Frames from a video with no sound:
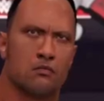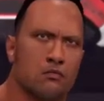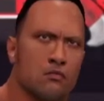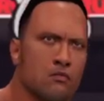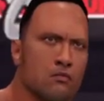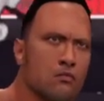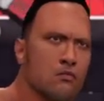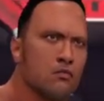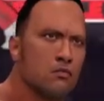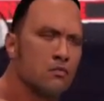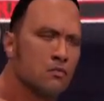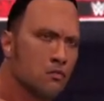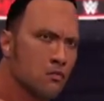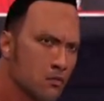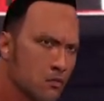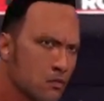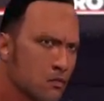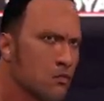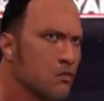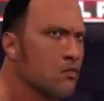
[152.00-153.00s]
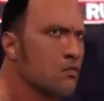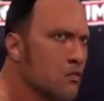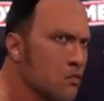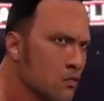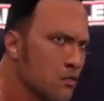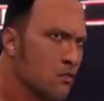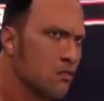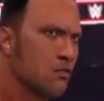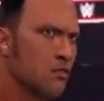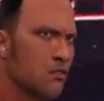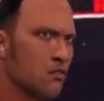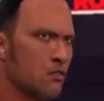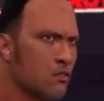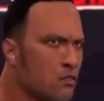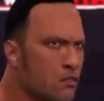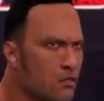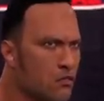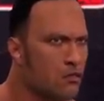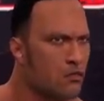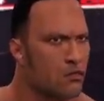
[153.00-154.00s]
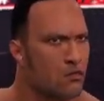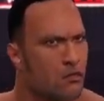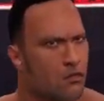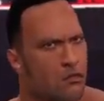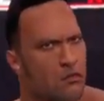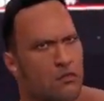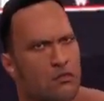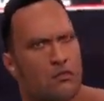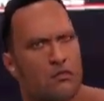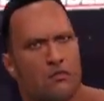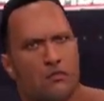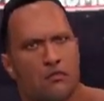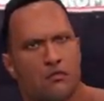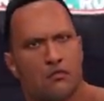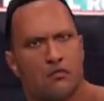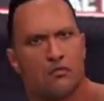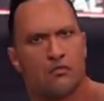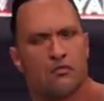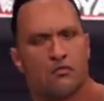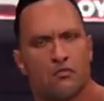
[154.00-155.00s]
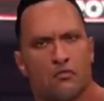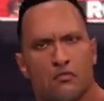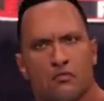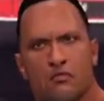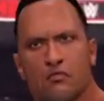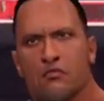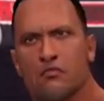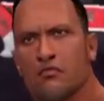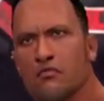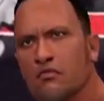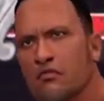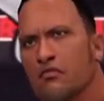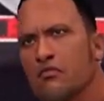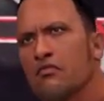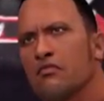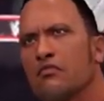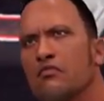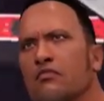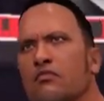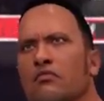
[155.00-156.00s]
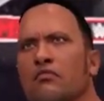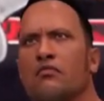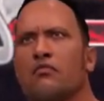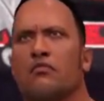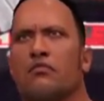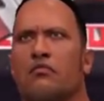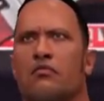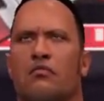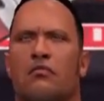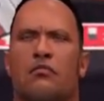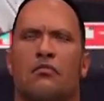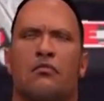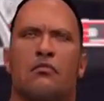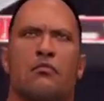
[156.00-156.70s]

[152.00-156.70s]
Nothing is said.